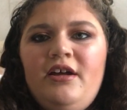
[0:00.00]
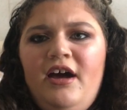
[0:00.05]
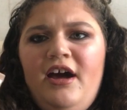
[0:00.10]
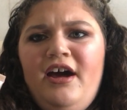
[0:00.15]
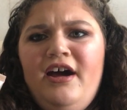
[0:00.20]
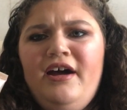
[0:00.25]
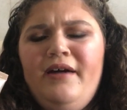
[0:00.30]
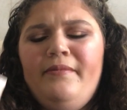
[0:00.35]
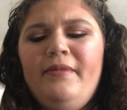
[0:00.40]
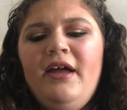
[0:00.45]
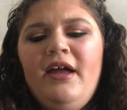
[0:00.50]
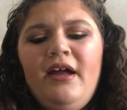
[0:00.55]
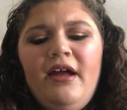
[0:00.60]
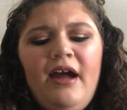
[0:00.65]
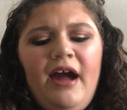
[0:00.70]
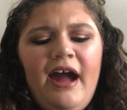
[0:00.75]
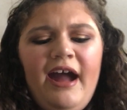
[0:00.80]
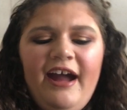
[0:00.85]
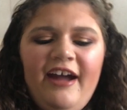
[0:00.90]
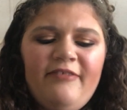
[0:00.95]
I
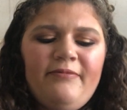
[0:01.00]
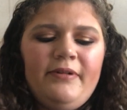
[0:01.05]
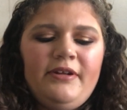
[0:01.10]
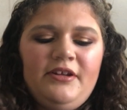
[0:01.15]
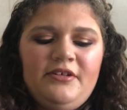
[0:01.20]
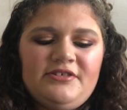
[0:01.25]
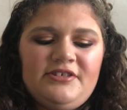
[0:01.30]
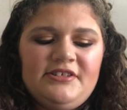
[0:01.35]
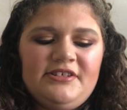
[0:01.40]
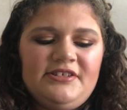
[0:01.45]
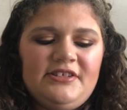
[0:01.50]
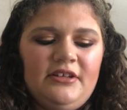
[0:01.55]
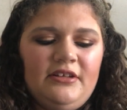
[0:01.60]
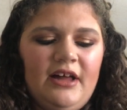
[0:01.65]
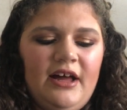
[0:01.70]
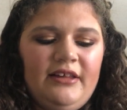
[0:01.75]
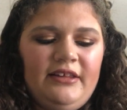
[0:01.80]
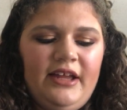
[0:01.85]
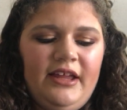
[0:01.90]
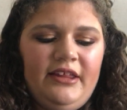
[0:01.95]
have been using this a
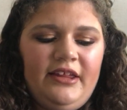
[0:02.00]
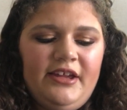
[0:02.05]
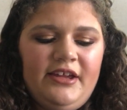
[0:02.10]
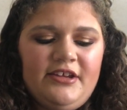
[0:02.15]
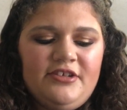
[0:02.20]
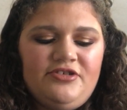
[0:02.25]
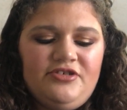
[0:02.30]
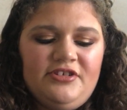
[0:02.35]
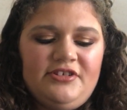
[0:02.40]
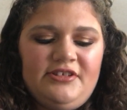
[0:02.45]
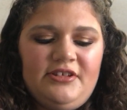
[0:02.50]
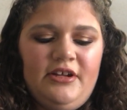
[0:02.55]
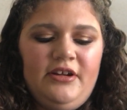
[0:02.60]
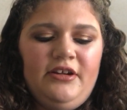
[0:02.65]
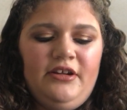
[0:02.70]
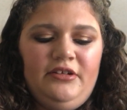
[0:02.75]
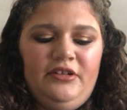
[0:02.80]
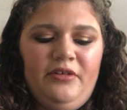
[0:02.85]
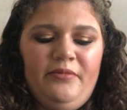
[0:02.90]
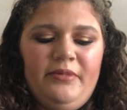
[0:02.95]
lot lately. It's just
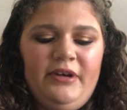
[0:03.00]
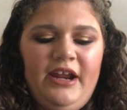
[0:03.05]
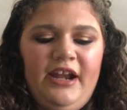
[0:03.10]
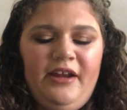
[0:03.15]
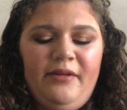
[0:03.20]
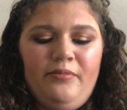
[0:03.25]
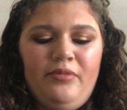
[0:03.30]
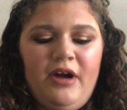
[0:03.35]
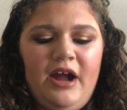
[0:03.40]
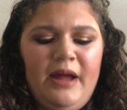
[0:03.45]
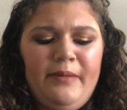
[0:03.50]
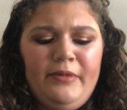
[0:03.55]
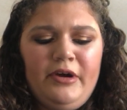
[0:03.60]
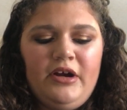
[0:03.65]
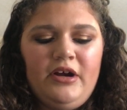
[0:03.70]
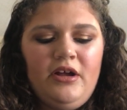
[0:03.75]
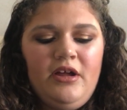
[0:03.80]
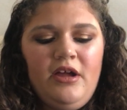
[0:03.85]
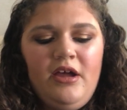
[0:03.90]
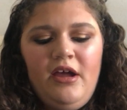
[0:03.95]
an illuminating
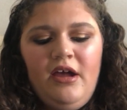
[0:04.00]
primer.